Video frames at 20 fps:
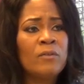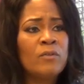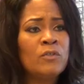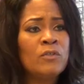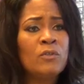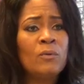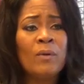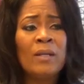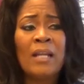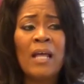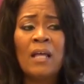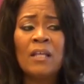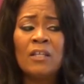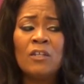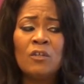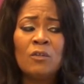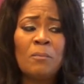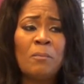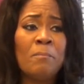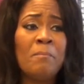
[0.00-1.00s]
doing. Uh, you
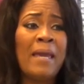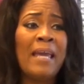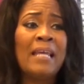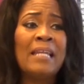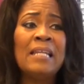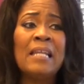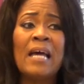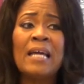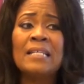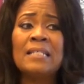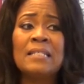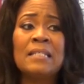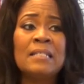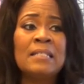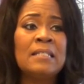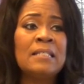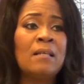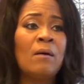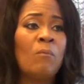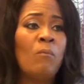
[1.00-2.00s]
know, make nice in
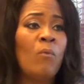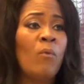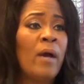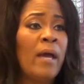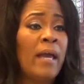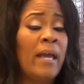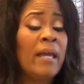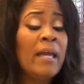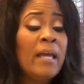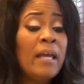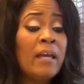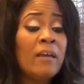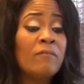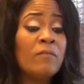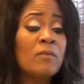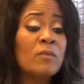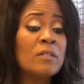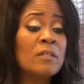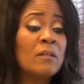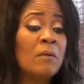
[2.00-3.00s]
some way. If
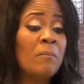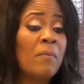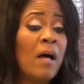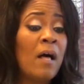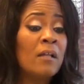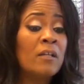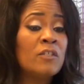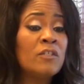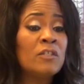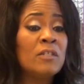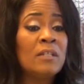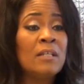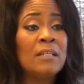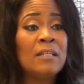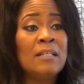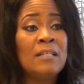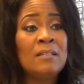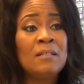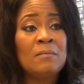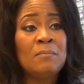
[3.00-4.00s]
there's an apology that
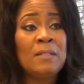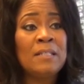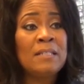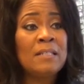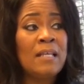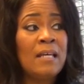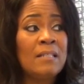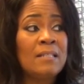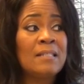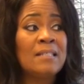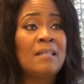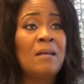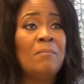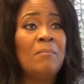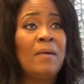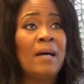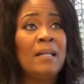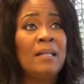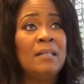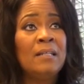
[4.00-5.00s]
needs to be said,
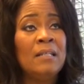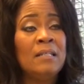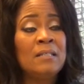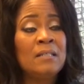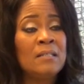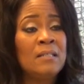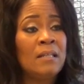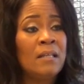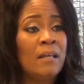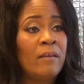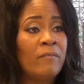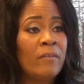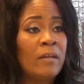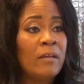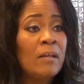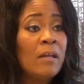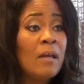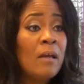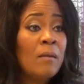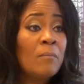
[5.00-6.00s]
somebody needs to give it.
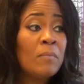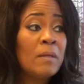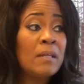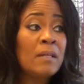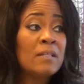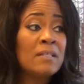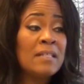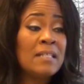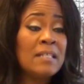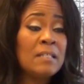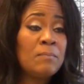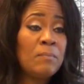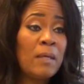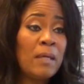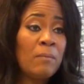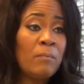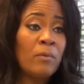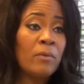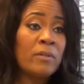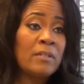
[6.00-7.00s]
Because mm-hmm. these
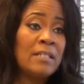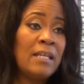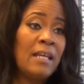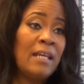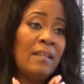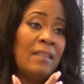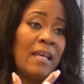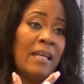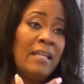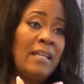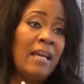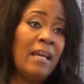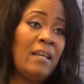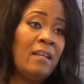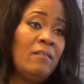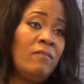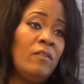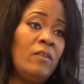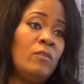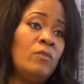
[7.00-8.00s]
people are taking that
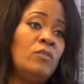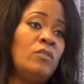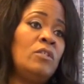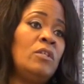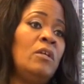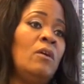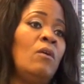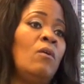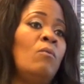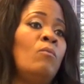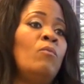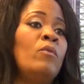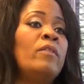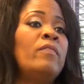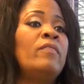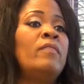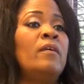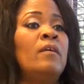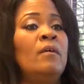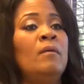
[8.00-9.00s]
negative energy home mm-hmm. with
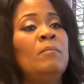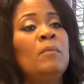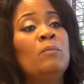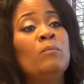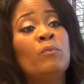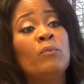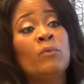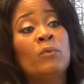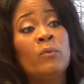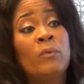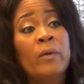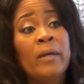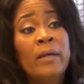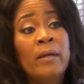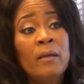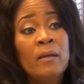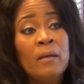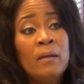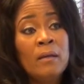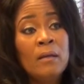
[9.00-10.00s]
them and
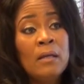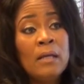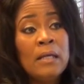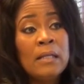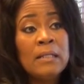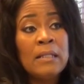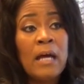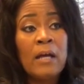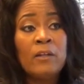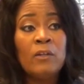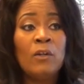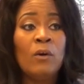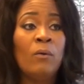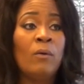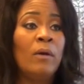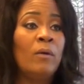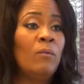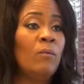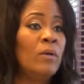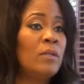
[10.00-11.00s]
brewing, mm-hmm. not knowing
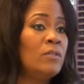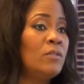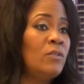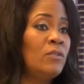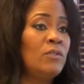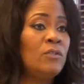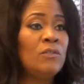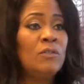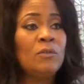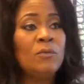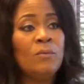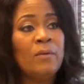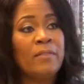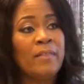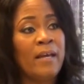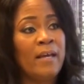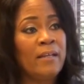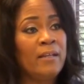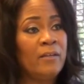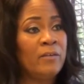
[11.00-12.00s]
what to do with
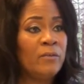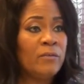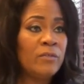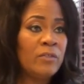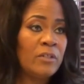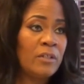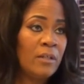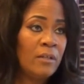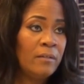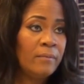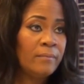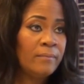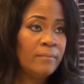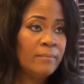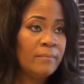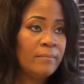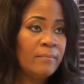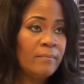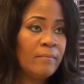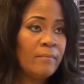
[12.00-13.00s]
that energy.
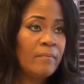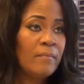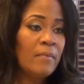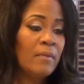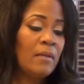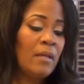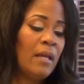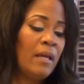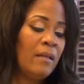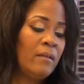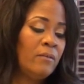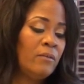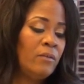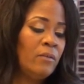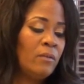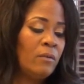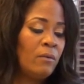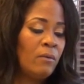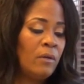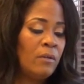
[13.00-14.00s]
Mm-hmm. And, you
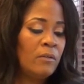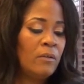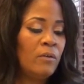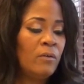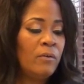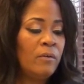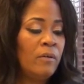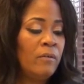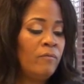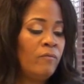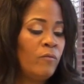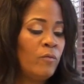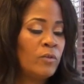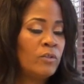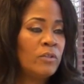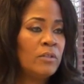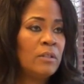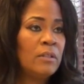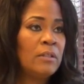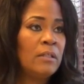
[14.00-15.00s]
know,
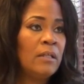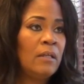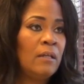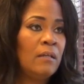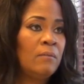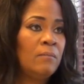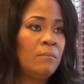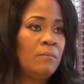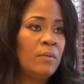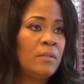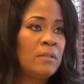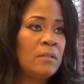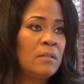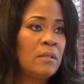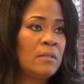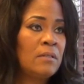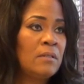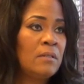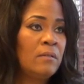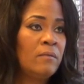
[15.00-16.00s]
unfortunately, it puts
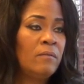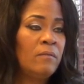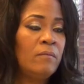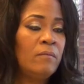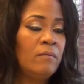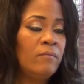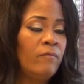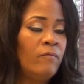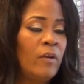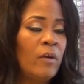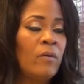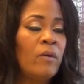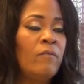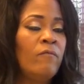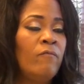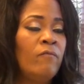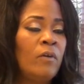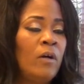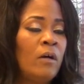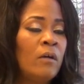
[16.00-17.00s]
us in very
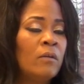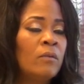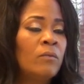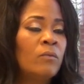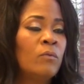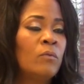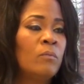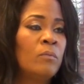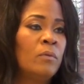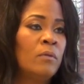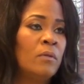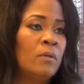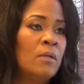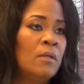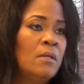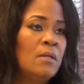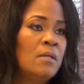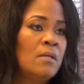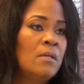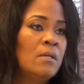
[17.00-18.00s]
vulnerable
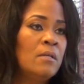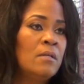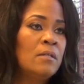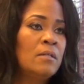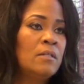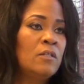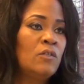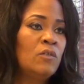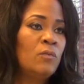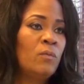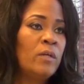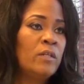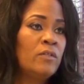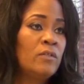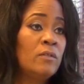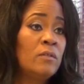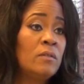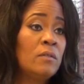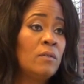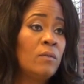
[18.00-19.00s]

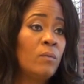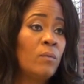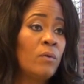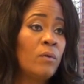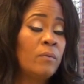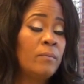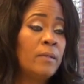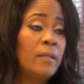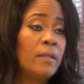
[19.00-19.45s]
situations in the workplace.